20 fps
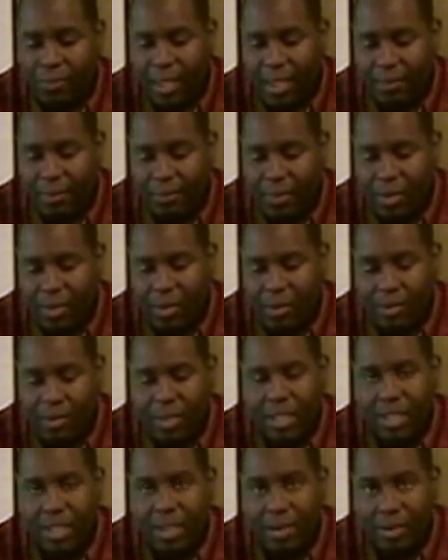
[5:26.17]
If you
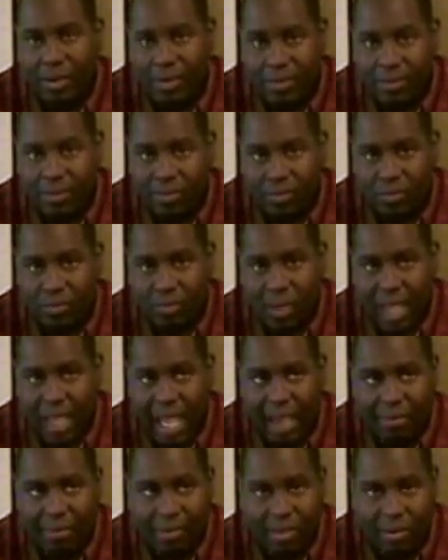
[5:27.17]
know,
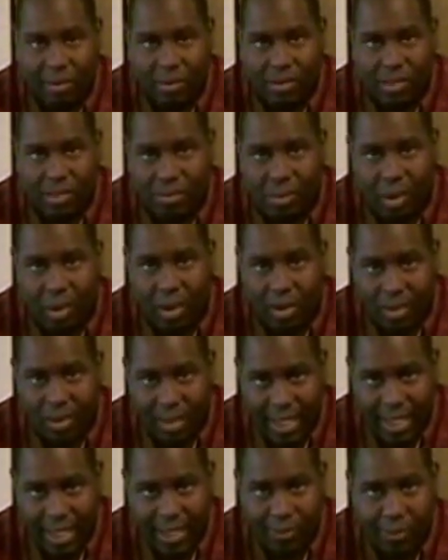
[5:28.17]
have a little small
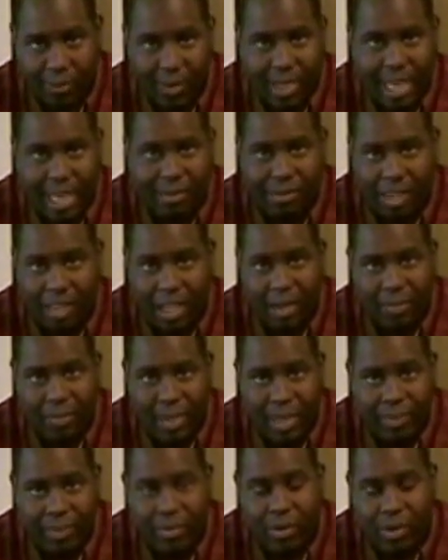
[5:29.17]
lake where you have a lot of
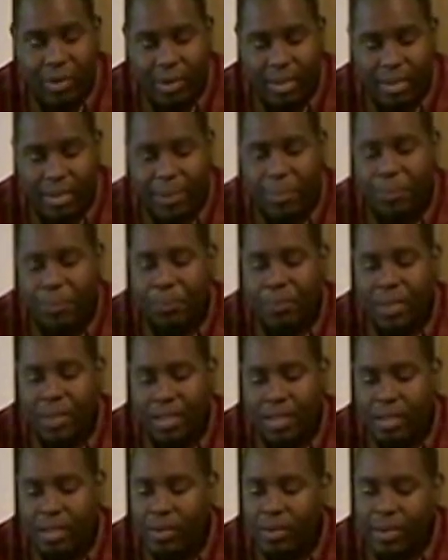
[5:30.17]
people on it,
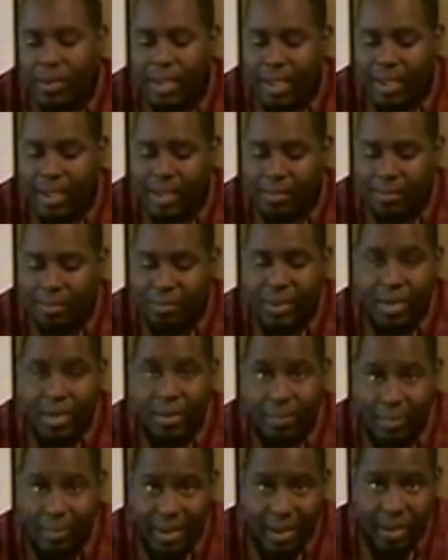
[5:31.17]
you can put
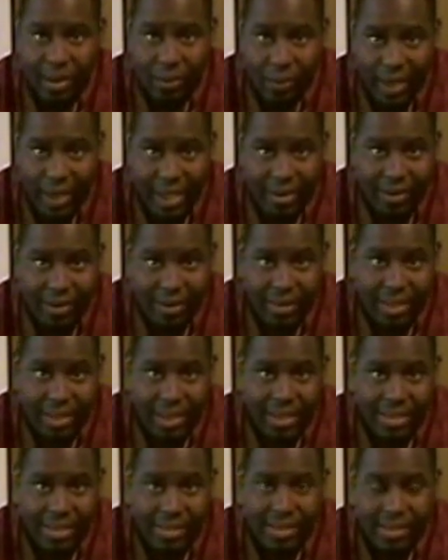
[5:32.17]
a bigger weight on
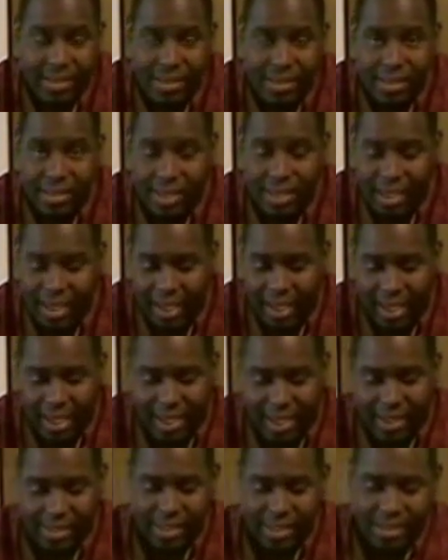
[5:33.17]
this
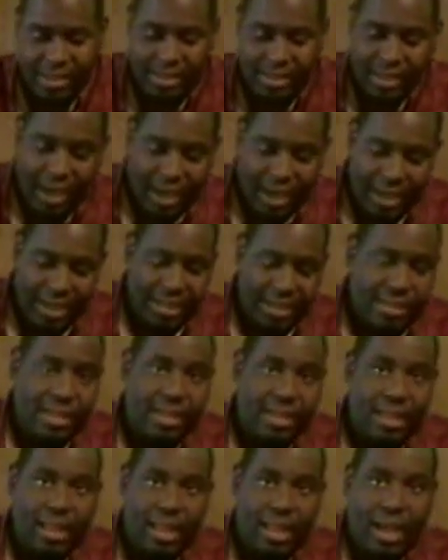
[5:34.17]
and just tie it to
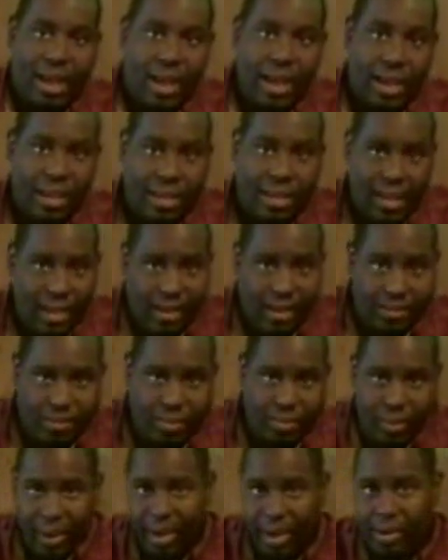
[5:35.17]
the line like a
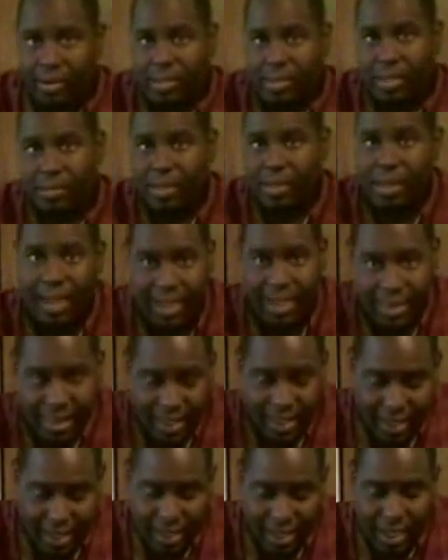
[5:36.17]
brick or something like
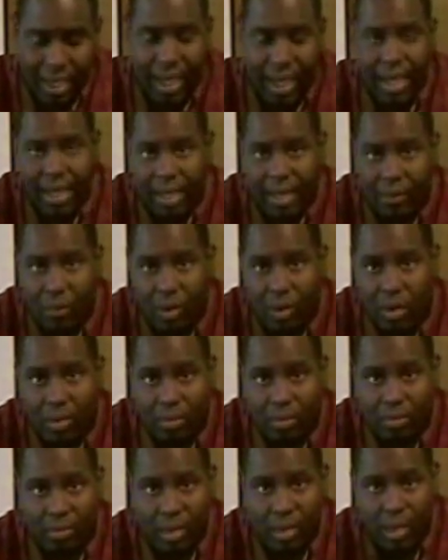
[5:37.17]
that, and it
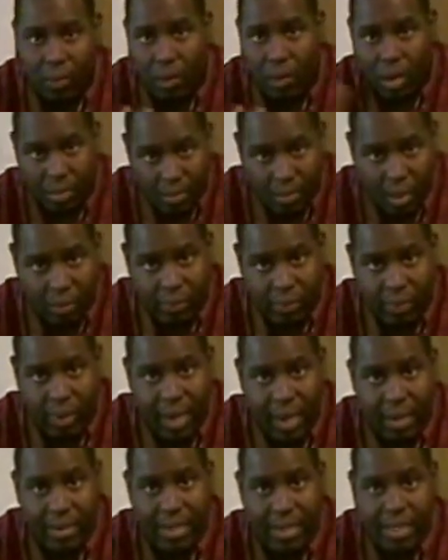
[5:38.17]
won't move
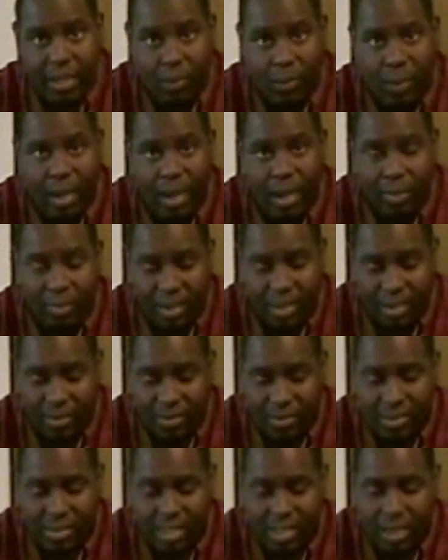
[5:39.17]
around anywhere, but it'll
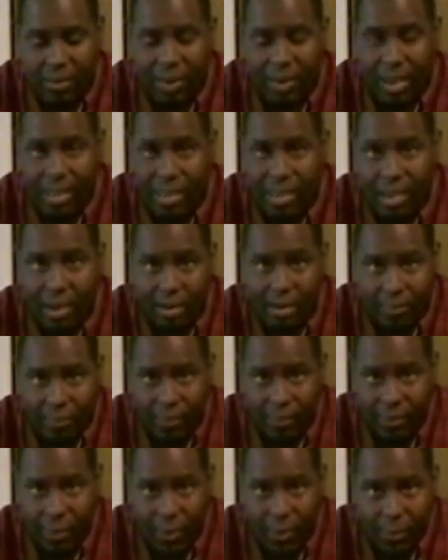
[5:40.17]
stay right there and
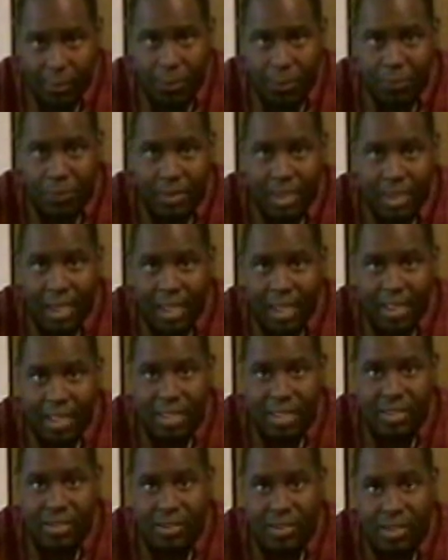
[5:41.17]
float and
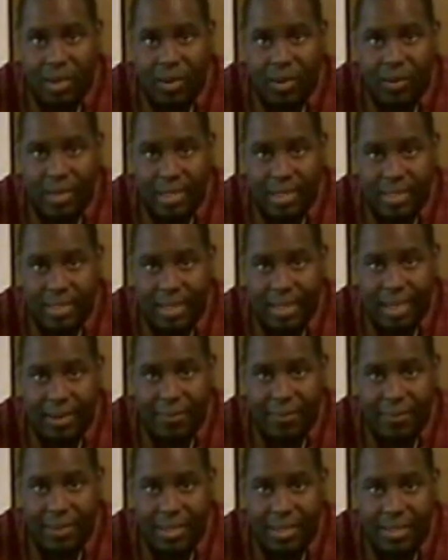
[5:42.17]
let you know when it's got a
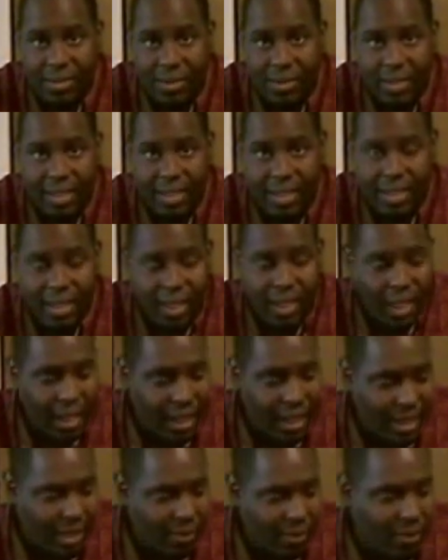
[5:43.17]
fish on it,
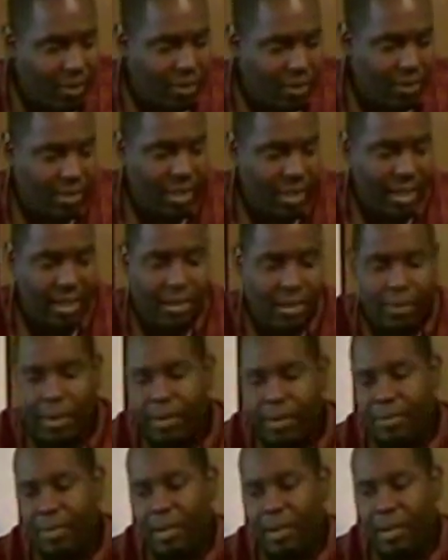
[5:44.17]
and it won't hinder
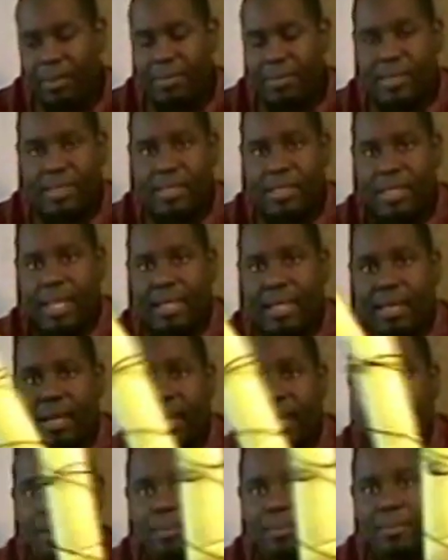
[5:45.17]
it from standing
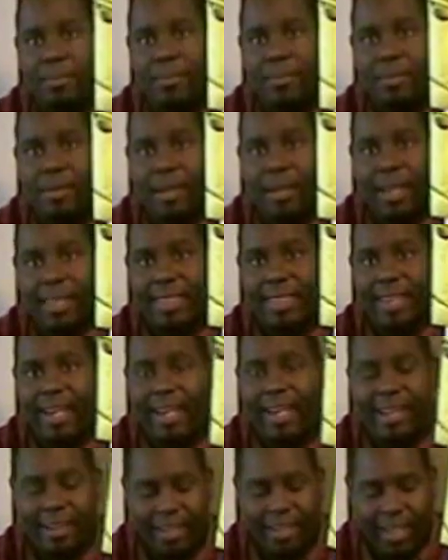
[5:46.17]
up like
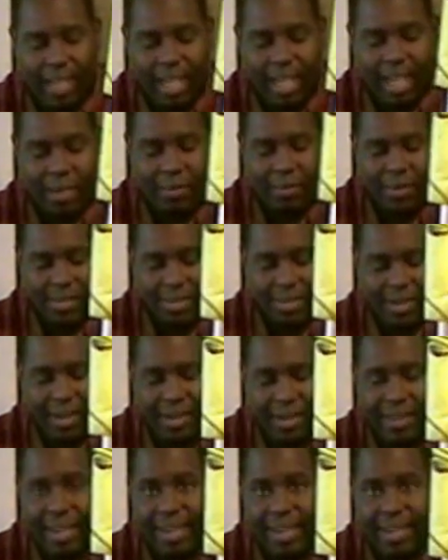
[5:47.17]
that. And once you
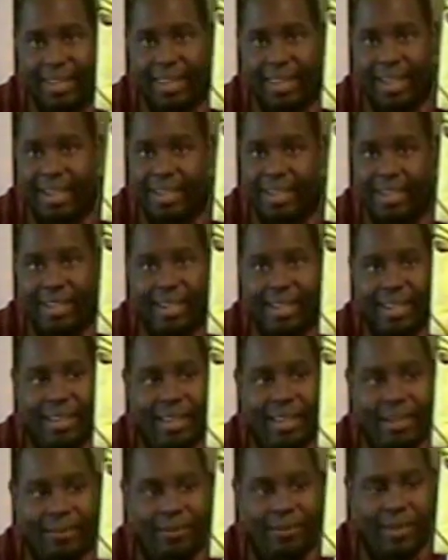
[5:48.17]
hear that click,
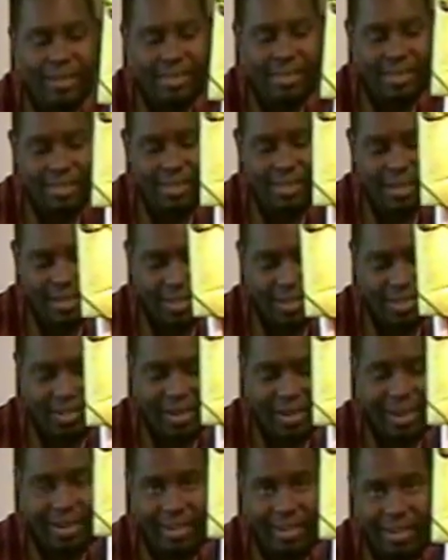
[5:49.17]
that fish is going to
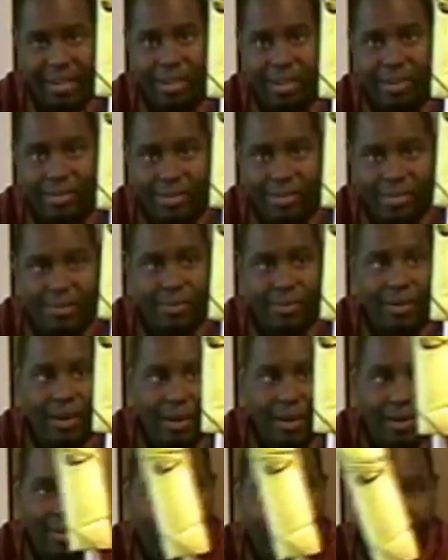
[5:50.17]
try and go
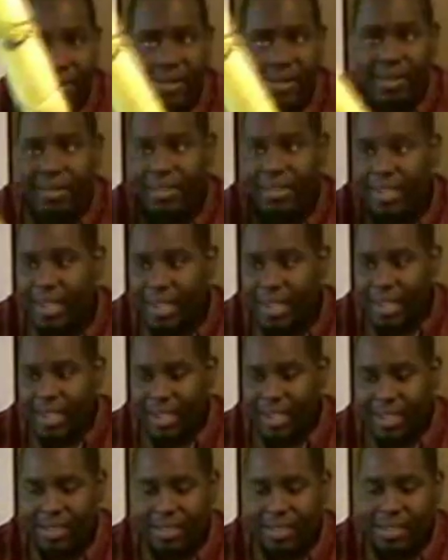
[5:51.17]
somewhere, you know, and
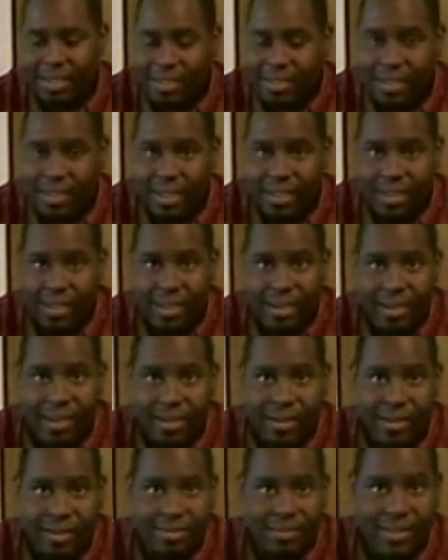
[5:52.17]
he's going to set the
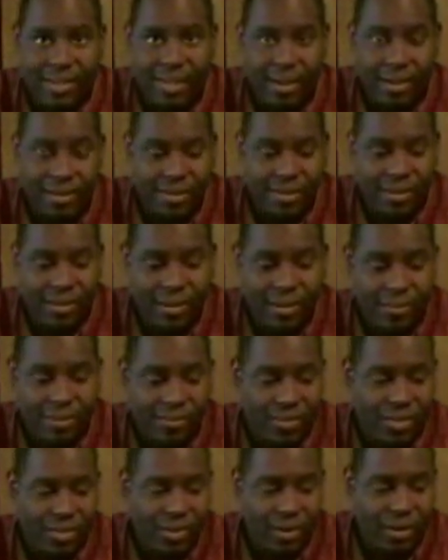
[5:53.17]
hook on himself. So
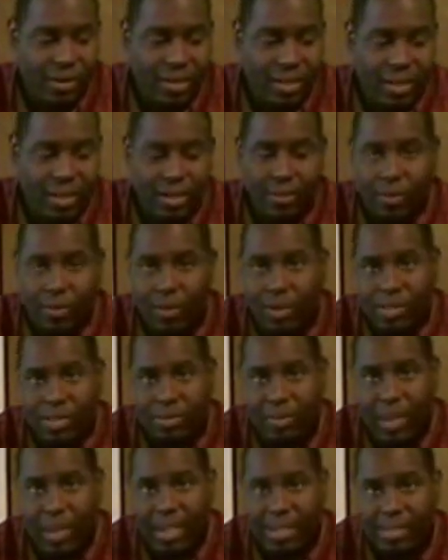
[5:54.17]
circle hook works
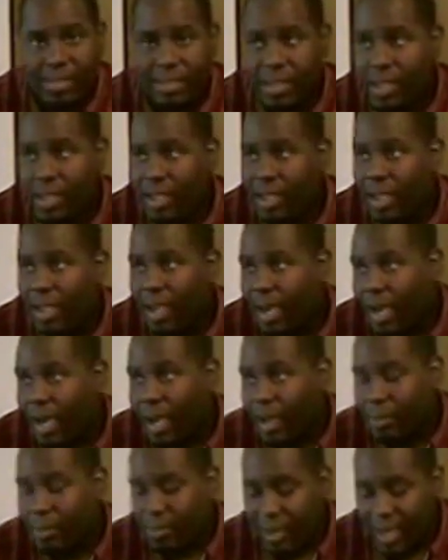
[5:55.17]
best.
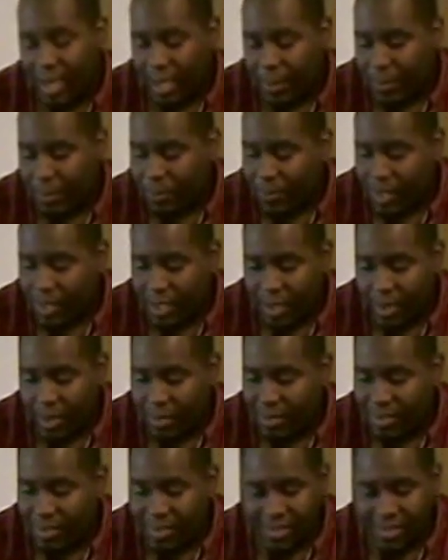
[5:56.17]
But you know,